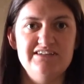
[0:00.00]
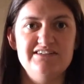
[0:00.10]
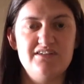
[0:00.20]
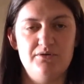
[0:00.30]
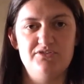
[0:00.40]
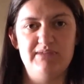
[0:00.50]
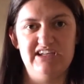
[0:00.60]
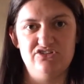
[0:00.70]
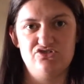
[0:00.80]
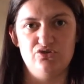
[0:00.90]
So it's
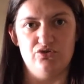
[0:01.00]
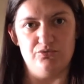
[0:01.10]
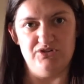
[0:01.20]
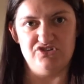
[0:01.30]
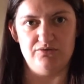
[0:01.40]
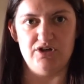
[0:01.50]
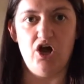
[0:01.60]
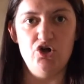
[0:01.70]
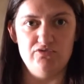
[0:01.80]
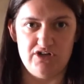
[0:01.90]
making sure that we don't
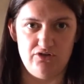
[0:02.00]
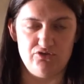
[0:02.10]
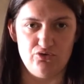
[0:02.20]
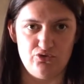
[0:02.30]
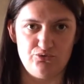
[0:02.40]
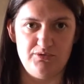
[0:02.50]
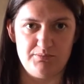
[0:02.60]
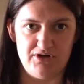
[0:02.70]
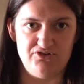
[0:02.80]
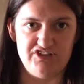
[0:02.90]
overload the horse with
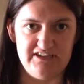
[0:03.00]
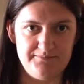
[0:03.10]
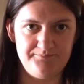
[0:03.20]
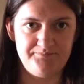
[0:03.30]
protein.